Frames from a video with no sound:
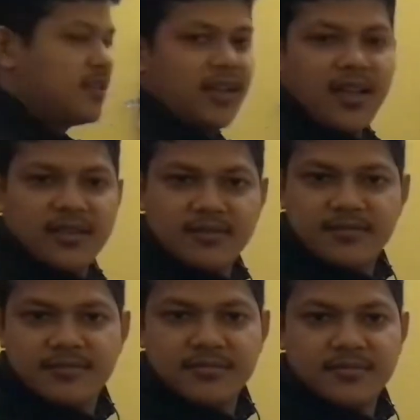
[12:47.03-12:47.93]
n.
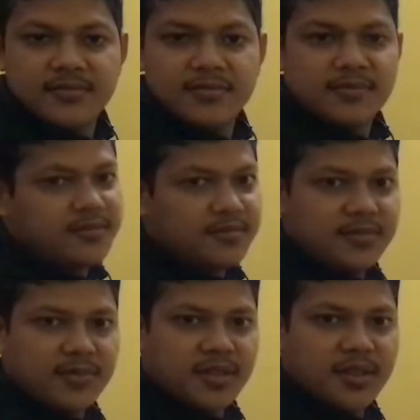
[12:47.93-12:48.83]

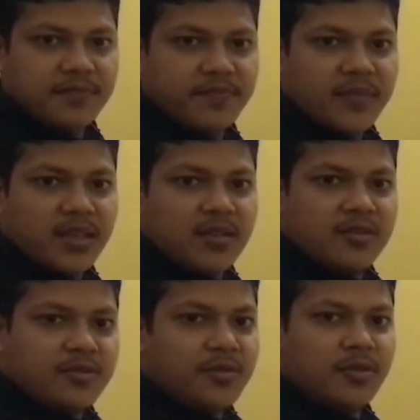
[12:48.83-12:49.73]
Okay,
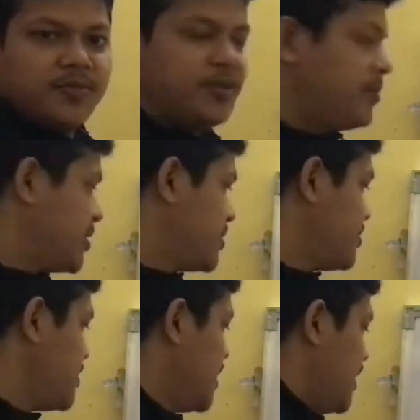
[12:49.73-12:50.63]
so hope you have understood.